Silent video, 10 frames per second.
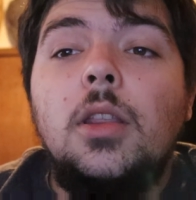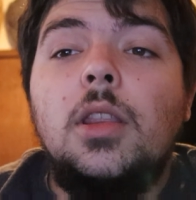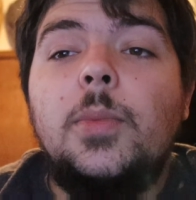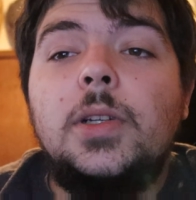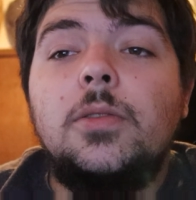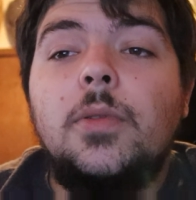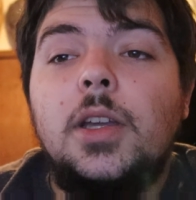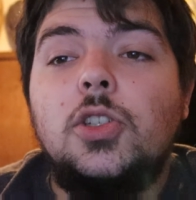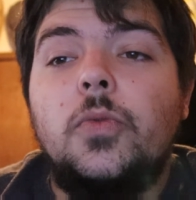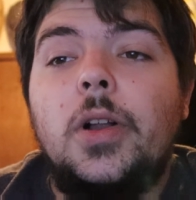The middle
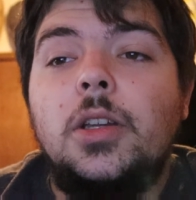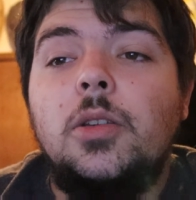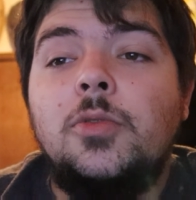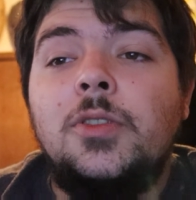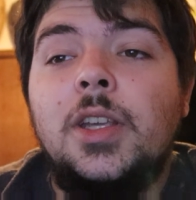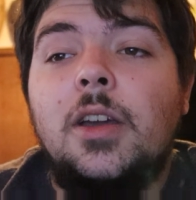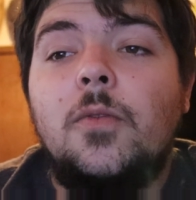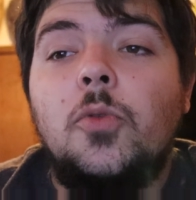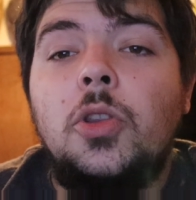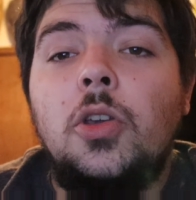range of audible
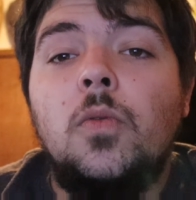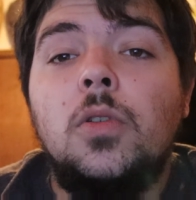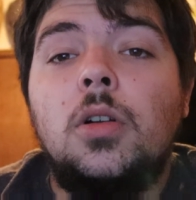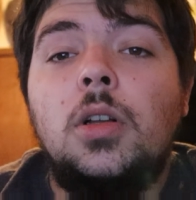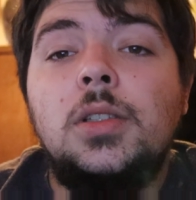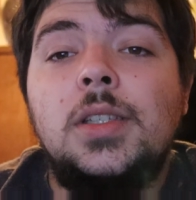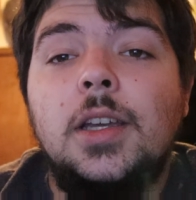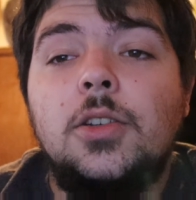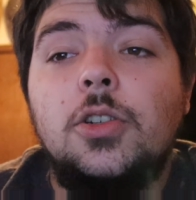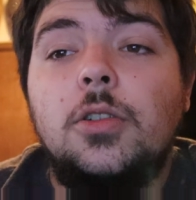sound for the overall
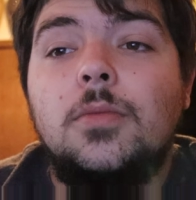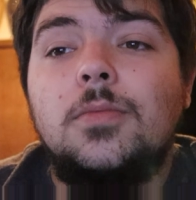texture.